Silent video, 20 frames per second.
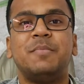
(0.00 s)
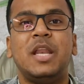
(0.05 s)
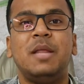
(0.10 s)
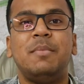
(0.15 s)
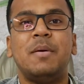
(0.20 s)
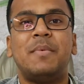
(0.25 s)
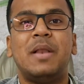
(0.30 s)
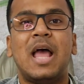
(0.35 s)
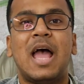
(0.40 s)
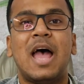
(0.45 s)

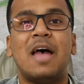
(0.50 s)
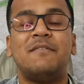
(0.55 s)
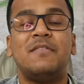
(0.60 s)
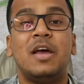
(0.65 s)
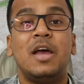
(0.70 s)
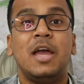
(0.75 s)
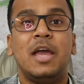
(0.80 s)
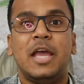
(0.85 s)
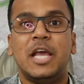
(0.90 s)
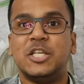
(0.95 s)
many people
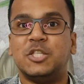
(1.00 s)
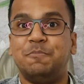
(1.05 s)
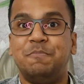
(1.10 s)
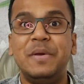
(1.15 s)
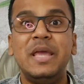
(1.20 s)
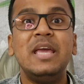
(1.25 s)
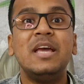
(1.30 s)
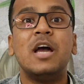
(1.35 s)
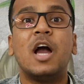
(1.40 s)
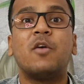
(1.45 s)
have is
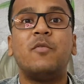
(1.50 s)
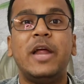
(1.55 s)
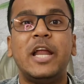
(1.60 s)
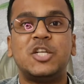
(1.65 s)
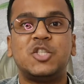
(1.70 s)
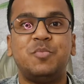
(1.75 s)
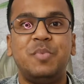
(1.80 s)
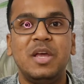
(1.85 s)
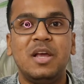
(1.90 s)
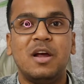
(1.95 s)
being a
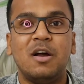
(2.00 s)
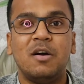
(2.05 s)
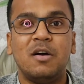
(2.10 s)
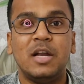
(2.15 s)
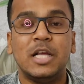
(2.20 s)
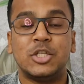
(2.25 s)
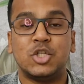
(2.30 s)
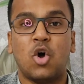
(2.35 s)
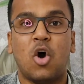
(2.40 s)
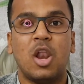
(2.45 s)
great
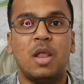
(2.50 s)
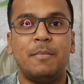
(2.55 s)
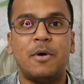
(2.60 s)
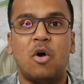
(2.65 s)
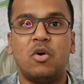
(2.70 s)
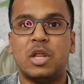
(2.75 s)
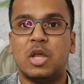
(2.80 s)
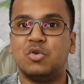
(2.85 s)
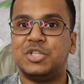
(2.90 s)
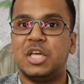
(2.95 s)
speaker is all
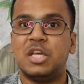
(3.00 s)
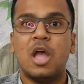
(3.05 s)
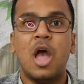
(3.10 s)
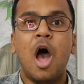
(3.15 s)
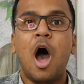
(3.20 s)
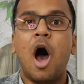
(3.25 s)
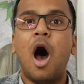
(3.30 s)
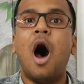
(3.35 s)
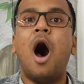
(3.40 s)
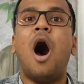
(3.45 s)
about using
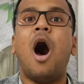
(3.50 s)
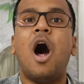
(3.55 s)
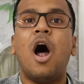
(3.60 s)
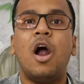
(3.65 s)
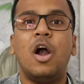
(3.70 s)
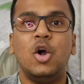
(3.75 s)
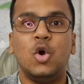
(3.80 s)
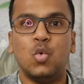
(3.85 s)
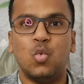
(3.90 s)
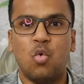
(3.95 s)

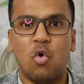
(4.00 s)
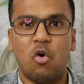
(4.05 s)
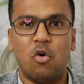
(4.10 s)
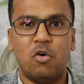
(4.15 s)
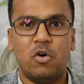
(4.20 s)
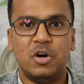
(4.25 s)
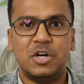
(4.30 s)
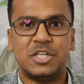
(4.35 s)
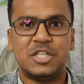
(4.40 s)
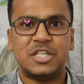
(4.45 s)
hard
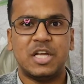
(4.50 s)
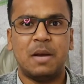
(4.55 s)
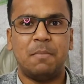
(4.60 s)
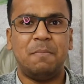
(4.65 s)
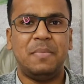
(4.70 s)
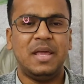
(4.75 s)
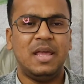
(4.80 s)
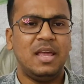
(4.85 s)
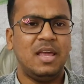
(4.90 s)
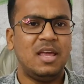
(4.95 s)
words
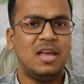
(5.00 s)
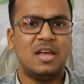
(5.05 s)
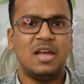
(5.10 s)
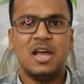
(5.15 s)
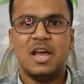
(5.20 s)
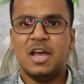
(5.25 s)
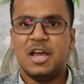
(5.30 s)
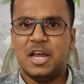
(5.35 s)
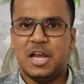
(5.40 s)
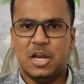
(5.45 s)
and being,
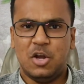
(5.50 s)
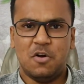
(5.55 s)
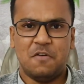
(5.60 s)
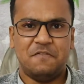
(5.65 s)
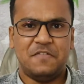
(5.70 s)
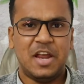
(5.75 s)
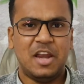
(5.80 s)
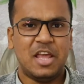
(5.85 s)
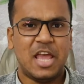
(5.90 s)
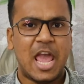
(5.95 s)
you know,
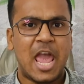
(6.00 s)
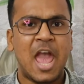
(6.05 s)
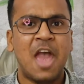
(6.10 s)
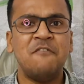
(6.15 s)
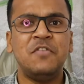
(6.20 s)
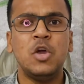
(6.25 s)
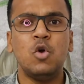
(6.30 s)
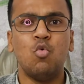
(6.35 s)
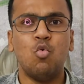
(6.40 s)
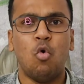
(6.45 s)
very
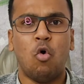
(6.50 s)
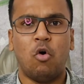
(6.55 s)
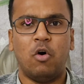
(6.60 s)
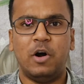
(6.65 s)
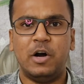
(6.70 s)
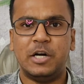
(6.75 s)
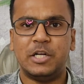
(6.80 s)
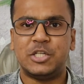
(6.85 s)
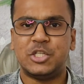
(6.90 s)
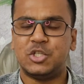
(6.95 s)
heavy
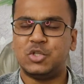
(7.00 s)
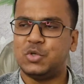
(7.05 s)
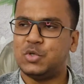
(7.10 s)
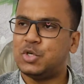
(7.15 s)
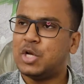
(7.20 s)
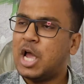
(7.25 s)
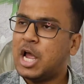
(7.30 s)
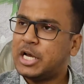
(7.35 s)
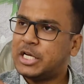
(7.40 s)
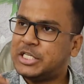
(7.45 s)
words
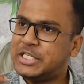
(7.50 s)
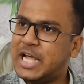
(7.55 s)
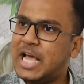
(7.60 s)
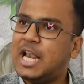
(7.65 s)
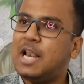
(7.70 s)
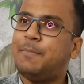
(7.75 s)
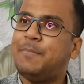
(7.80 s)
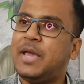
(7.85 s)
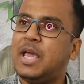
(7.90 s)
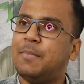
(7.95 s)
to
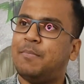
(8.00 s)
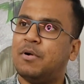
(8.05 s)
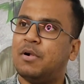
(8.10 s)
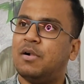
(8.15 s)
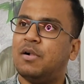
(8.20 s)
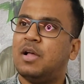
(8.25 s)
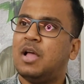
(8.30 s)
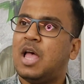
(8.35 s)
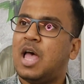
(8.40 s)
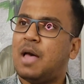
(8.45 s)
tell
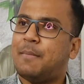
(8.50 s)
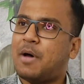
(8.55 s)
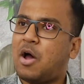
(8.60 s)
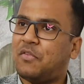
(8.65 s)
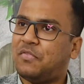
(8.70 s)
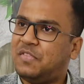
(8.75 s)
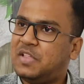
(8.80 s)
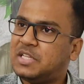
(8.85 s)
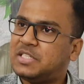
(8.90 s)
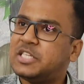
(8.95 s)
people
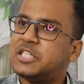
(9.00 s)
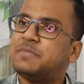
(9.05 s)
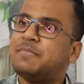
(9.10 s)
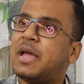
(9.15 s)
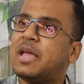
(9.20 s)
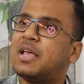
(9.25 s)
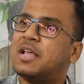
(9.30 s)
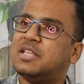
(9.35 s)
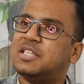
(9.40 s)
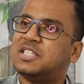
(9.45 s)
about this is
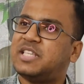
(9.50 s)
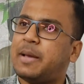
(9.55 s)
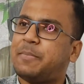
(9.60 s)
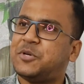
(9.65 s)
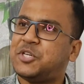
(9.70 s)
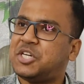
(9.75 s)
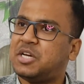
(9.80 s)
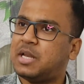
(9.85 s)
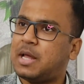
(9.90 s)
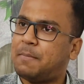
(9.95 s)
my
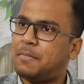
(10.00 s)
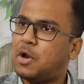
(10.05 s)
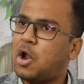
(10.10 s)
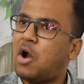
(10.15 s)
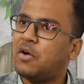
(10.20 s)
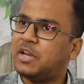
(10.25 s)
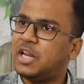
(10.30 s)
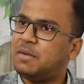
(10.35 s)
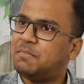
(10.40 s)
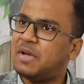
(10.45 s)
conception, I'm
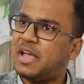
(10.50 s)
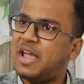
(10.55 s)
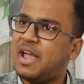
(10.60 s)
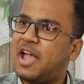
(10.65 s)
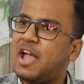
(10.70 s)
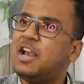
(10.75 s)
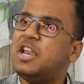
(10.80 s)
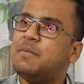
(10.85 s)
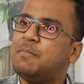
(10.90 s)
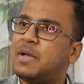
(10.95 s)
not in my
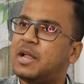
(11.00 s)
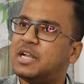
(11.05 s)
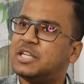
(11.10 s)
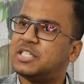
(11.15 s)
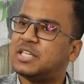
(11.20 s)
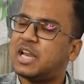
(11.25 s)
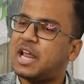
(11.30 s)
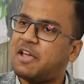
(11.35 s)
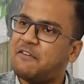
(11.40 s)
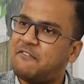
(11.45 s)

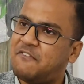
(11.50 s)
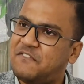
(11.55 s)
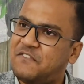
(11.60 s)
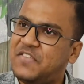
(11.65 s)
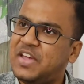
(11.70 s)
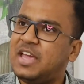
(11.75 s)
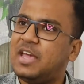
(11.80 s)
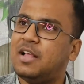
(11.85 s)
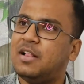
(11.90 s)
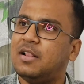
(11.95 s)
elements, and I
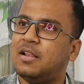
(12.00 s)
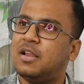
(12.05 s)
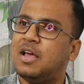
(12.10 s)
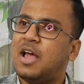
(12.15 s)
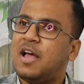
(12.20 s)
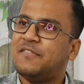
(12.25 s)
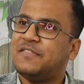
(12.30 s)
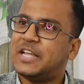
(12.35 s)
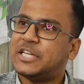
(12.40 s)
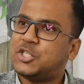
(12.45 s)
feel
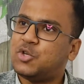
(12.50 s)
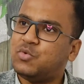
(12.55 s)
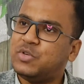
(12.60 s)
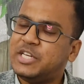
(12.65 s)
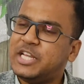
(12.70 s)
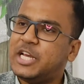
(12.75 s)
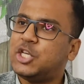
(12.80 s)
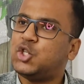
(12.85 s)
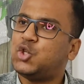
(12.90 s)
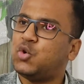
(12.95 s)
that you
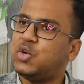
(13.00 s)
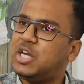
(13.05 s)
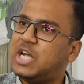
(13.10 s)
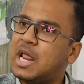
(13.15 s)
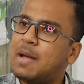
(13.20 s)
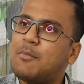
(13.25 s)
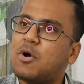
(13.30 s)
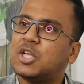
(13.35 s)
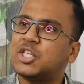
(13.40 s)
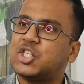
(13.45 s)
need to
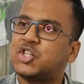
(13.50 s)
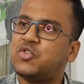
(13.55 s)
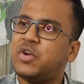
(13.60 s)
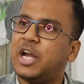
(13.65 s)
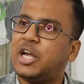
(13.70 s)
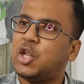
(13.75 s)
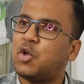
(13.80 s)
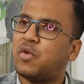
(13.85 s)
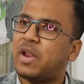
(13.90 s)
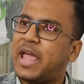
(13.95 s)

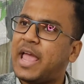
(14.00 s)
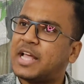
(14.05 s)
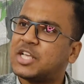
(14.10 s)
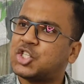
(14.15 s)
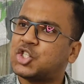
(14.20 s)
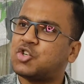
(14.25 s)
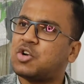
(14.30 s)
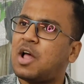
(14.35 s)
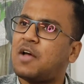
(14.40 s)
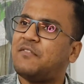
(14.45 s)
demonstrate your
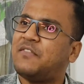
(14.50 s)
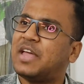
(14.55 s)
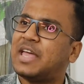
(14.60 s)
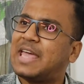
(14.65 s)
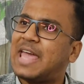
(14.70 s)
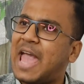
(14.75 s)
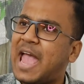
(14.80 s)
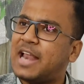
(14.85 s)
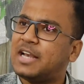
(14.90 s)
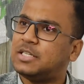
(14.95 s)

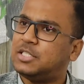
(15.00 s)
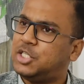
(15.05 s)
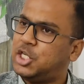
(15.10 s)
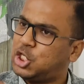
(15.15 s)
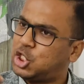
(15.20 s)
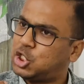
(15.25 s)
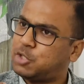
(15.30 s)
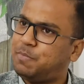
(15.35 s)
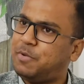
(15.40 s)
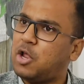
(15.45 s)
extravagant
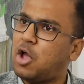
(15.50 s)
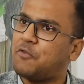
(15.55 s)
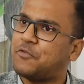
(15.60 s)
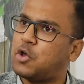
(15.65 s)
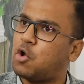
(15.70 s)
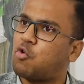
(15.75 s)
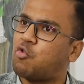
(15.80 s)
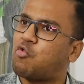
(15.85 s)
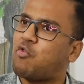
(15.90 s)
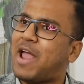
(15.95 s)
display of
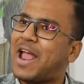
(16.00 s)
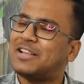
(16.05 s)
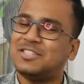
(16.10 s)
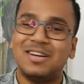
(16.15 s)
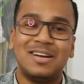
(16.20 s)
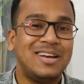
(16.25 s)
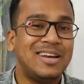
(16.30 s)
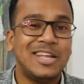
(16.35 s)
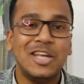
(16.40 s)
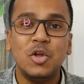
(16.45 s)
your
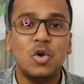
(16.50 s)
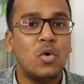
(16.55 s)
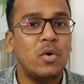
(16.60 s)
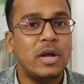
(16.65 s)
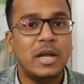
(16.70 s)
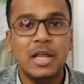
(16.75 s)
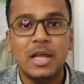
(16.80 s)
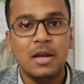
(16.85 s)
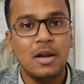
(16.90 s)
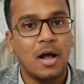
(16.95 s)
grand. You
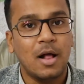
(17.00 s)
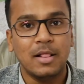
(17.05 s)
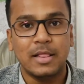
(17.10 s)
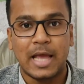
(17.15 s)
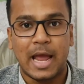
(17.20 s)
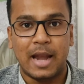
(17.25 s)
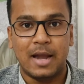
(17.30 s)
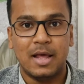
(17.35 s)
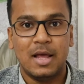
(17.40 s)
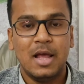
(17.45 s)
don't need all
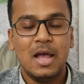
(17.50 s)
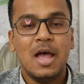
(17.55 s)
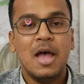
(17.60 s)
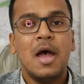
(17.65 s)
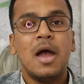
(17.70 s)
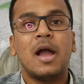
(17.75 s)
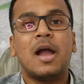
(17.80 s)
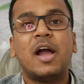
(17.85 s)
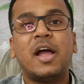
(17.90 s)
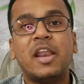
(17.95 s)
that.
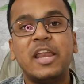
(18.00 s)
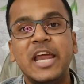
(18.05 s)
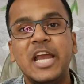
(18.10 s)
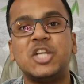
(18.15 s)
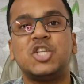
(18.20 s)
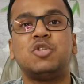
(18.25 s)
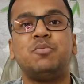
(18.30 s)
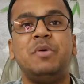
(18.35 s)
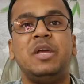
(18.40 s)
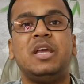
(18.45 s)

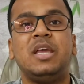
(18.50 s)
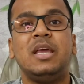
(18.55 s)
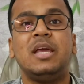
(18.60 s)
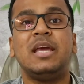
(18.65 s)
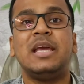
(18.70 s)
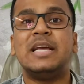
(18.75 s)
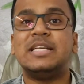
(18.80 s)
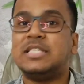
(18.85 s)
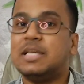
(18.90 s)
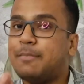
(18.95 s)
Great
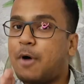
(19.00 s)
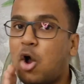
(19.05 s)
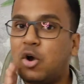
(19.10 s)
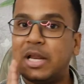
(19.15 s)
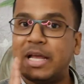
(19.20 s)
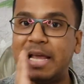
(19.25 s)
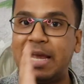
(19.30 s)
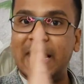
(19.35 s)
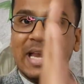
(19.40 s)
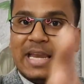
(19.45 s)
speaking is
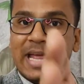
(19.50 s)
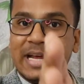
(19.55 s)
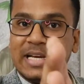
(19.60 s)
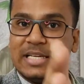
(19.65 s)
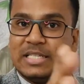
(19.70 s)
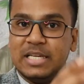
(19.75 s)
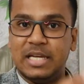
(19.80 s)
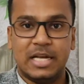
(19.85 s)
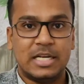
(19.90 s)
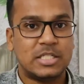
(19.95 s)
about
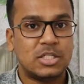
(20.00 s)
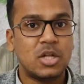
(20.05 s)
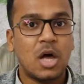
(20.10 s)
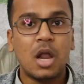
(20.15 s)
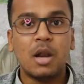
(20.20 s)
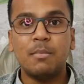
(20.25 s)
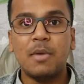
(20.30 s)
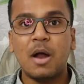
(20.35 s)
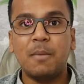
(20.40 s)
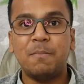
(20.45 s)
connecting. It's
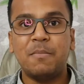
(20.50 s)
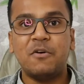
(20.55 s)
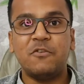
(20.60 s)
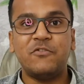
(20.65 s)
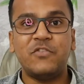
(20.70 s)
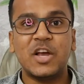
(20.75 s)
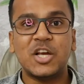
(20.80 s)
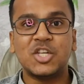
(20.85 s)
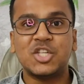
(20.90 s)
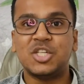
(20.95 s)
not about
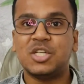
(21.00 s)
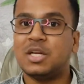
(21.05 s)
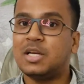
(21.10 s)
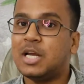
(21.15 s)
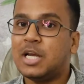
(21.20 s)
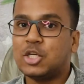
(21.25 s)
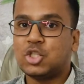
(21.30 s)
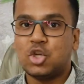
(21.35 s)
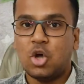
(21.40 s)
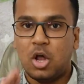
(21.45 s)
perfection.
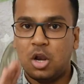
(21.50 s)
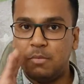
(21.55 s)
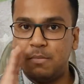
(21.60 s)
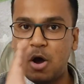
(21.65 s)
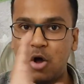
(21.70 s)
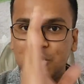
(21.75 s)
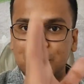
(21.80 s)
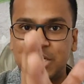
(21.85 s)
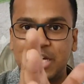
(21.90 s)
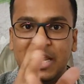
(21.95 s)
It's all
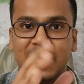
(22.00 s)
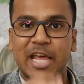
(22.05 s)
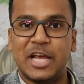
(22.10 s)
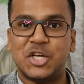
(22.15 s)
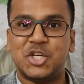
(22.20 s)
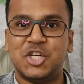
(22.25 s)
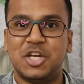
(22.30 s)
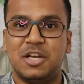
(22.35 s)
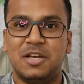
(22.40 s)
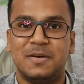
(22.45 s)
about
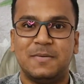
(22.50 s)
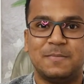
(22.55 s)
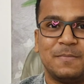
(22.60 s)
connection.